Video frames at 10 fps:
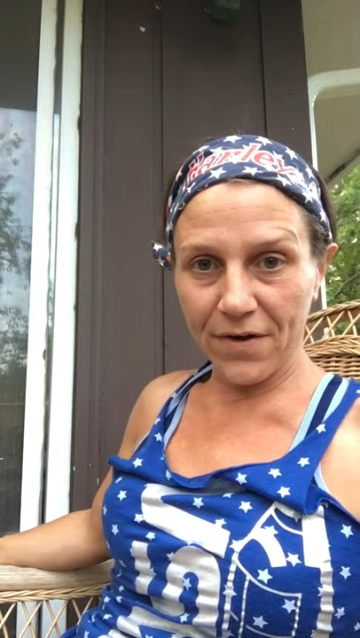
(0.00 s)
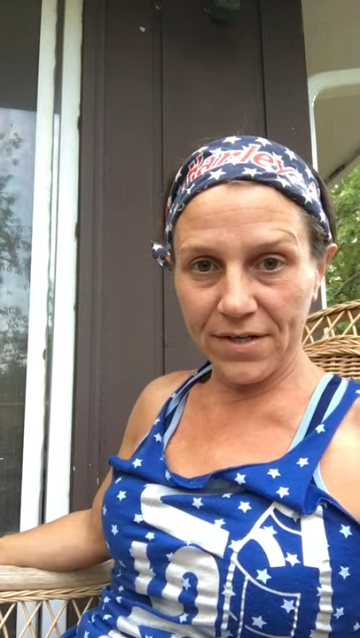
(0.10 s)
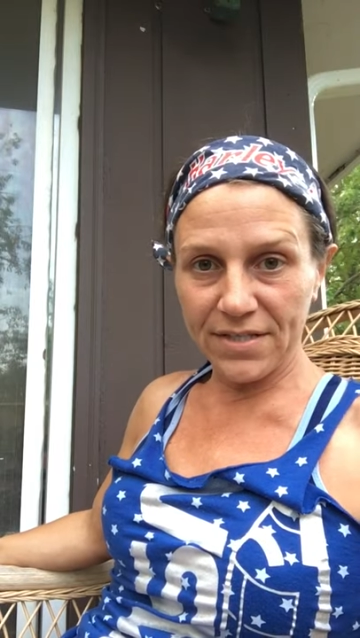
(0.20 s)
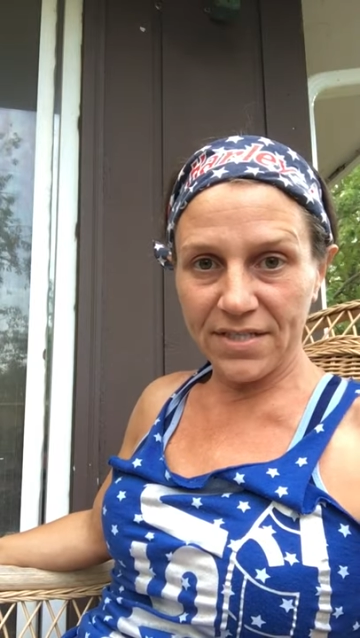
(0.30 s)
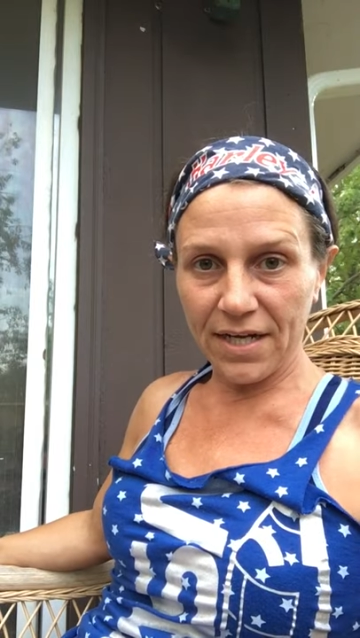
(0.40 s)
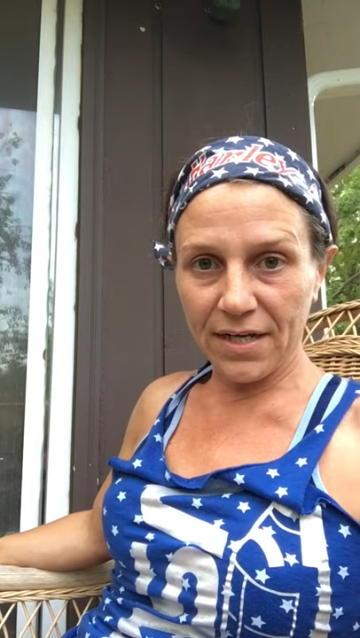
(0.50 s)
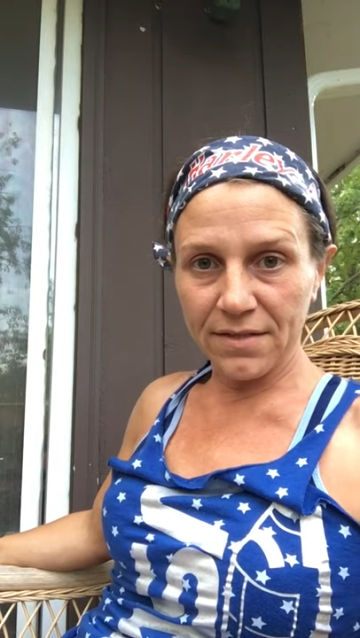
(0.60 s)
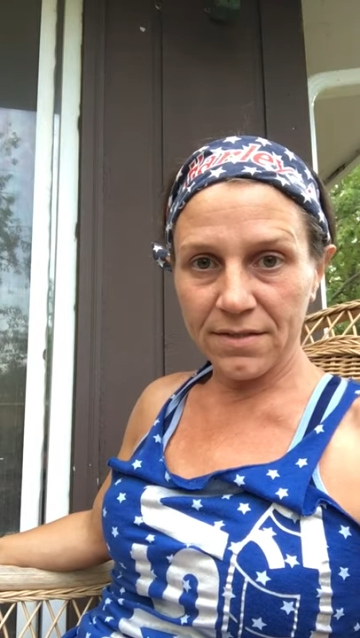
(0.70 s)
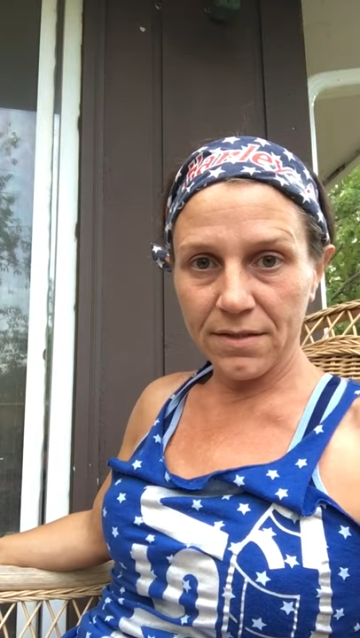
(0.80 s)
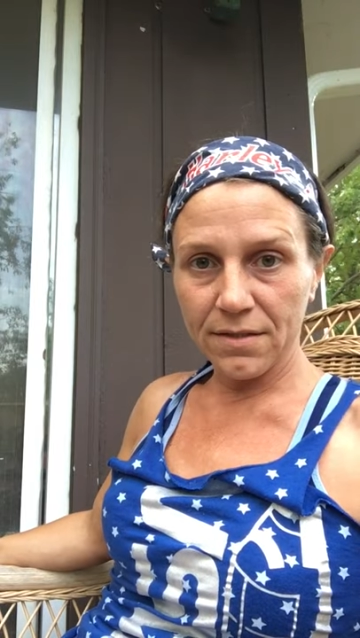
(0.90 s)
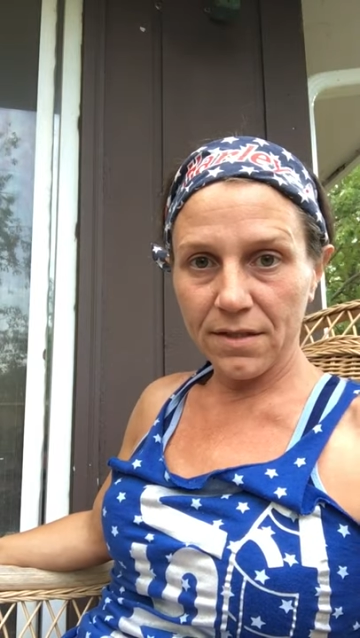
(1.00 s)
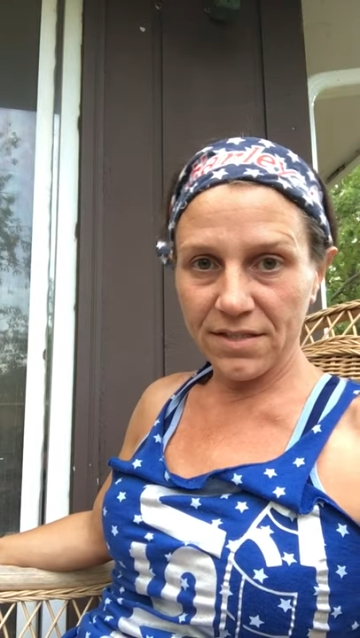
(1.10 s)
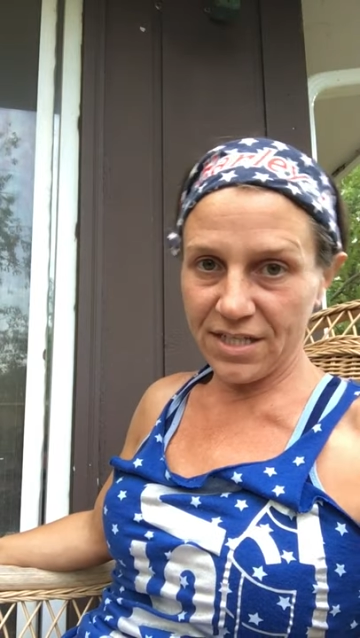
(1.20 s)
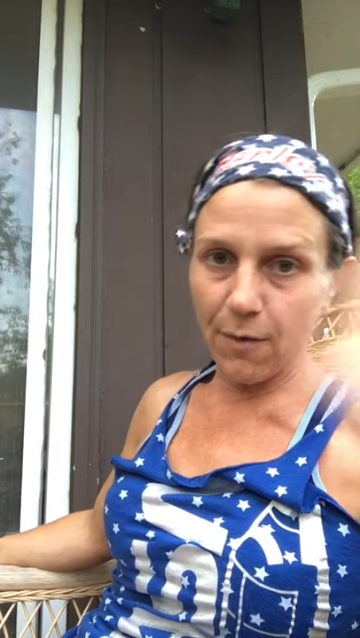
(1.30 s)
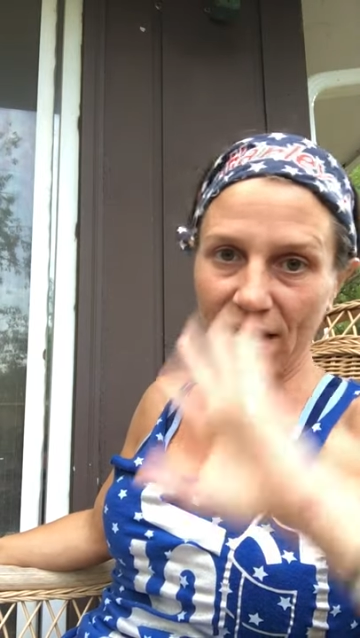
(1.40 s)
30 seconds.
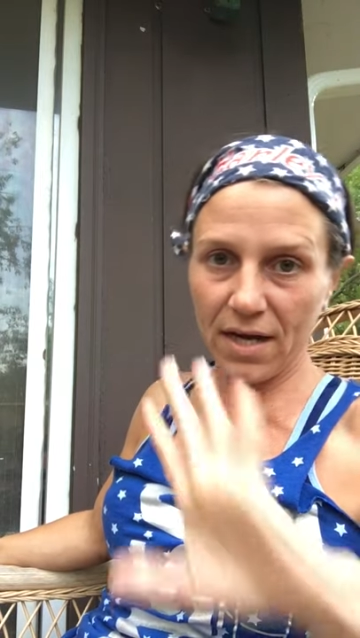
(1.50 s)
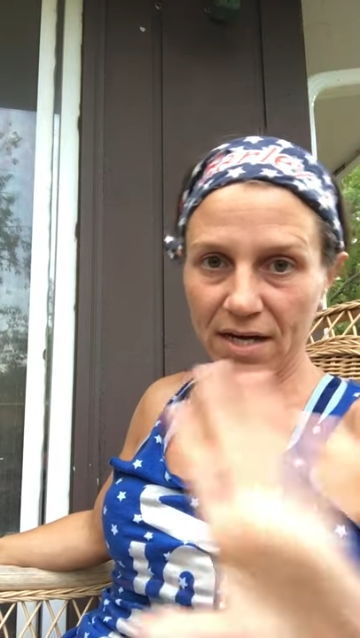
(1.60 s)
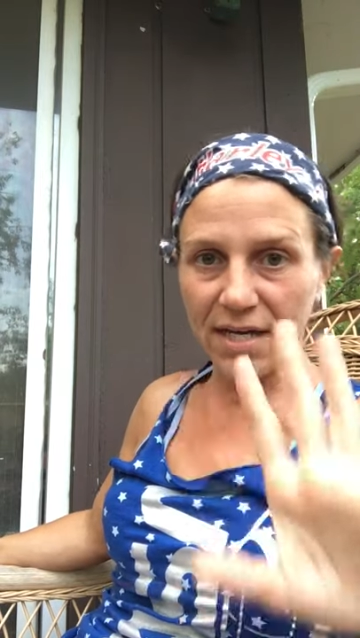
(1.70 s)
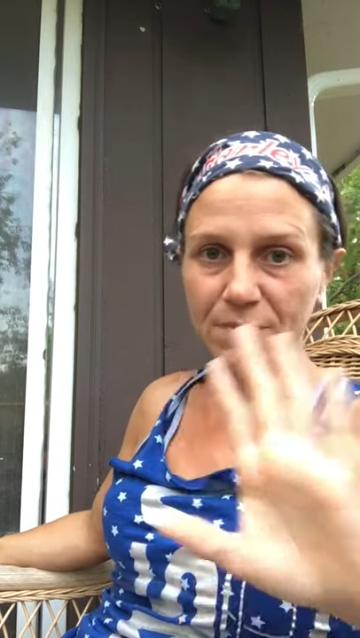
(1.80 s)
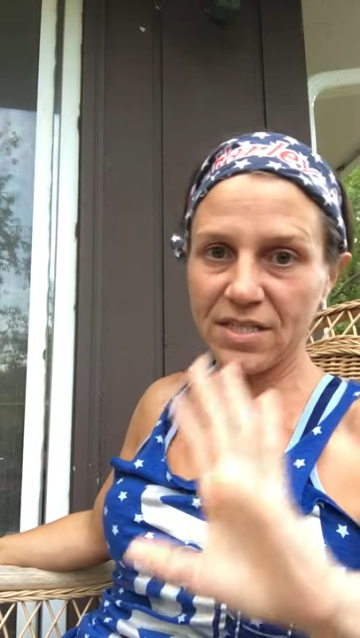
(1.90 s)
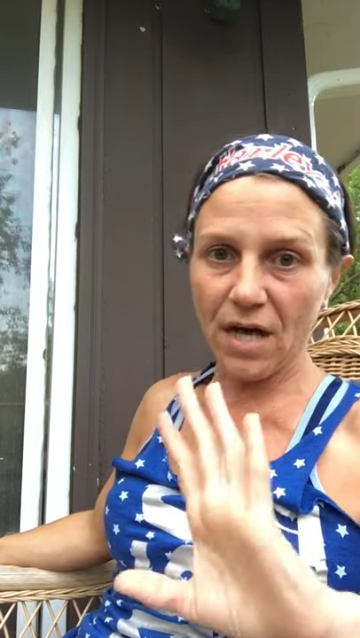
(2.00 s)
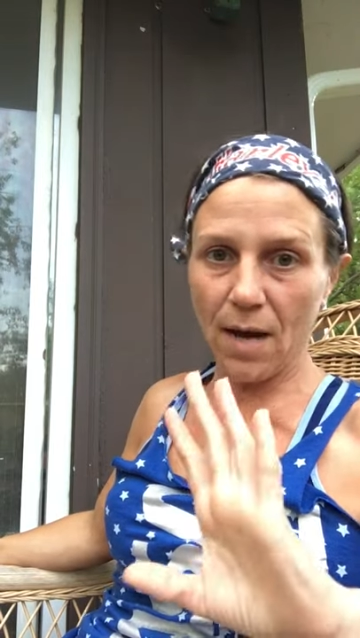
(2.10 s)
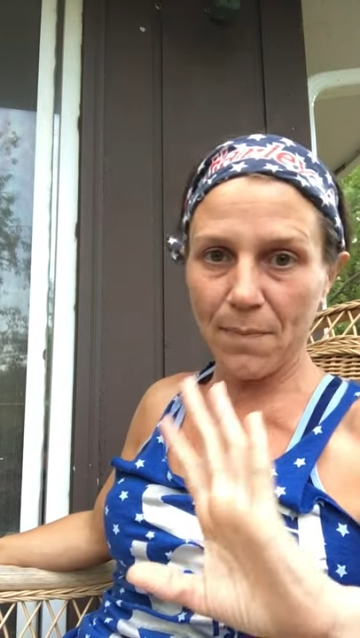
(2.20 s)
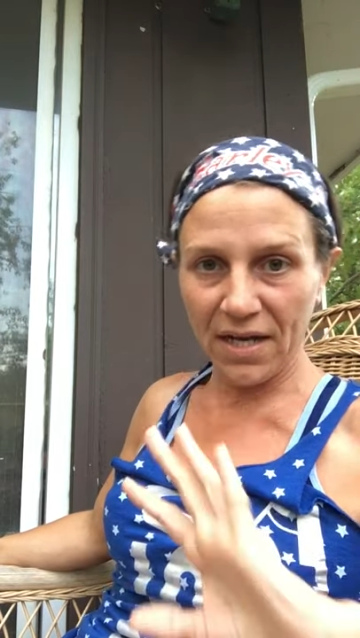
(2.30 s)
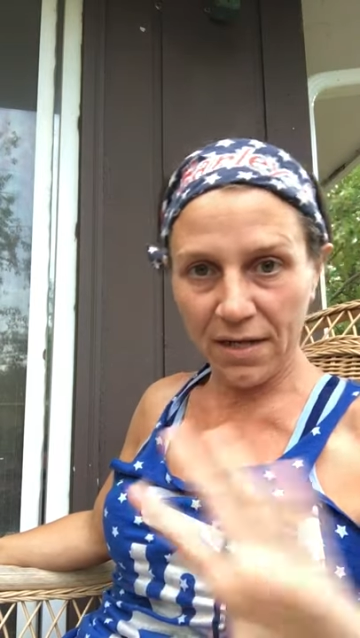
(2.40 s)
So I gotta keep stopping